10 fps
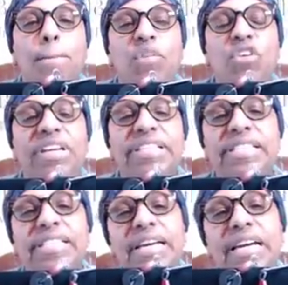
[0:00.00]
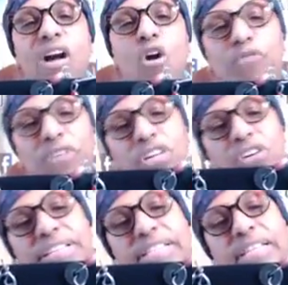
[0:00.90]
you could see, hopefully you
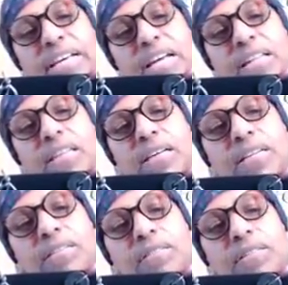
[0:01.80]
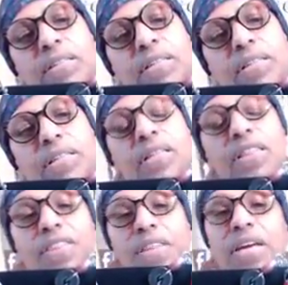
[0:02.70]
could see the
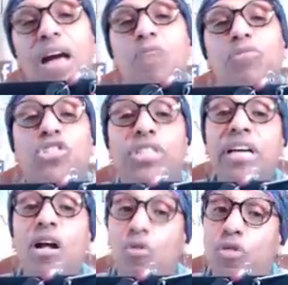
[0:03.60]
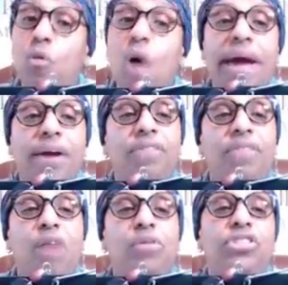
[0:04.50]
steel, the wire
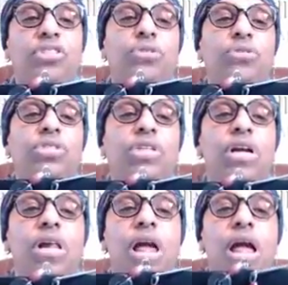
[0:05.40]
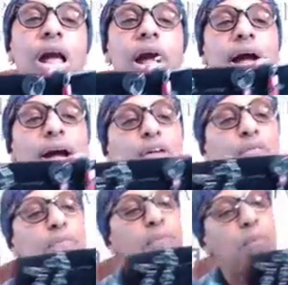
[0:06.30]
that was used.
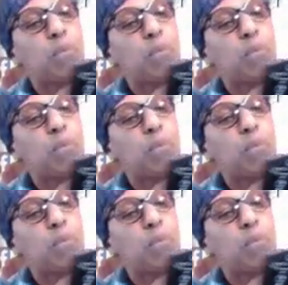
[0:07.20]
And